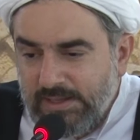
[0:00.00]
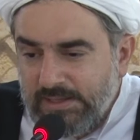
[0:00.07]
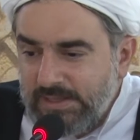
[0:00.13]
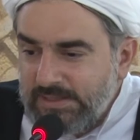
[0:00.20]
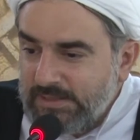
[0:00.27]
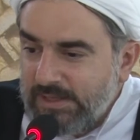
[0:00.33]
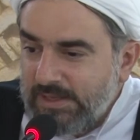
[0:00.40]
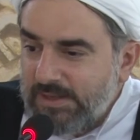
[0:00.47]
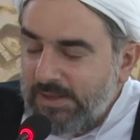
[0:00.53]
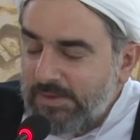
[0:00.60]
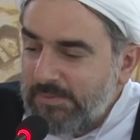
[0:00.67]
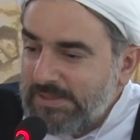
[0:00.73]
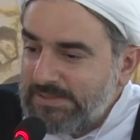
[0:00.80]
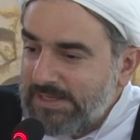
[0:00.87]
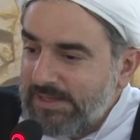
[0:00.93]
Yes,
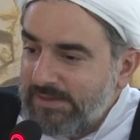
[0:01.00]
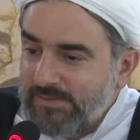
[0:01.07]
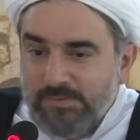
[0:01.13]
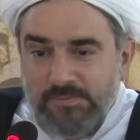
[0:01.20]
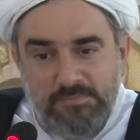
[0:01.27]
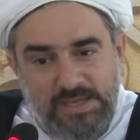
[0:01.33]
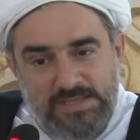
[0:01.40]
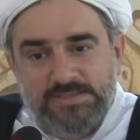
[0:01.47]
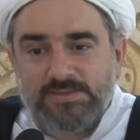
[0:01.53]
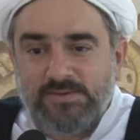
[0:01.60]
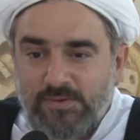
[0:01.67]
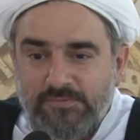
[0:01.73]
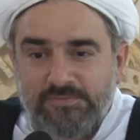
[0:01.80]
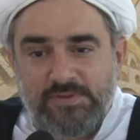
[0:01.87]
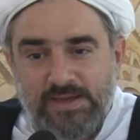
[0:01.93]
it's like the master
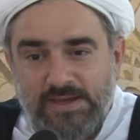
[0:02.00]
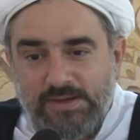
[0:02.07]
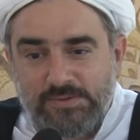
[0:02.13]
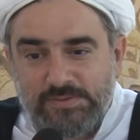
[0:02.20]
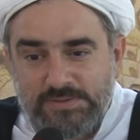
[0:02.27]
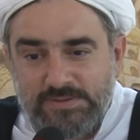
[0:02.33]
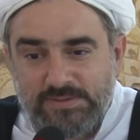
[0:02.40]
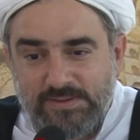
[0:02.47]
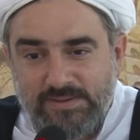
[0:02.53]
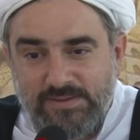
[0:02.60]
of the house.